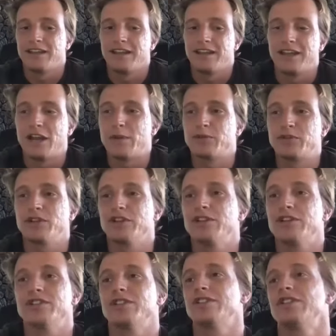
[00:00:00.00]
and I'm sure yeah.
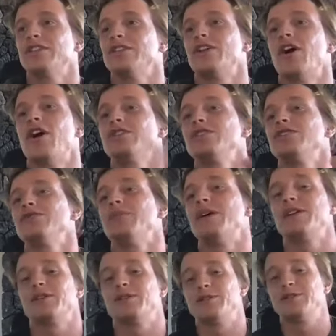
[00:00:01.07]
there's there's hundreds of
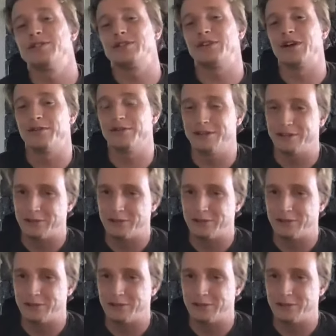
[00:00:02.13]
medical discoveries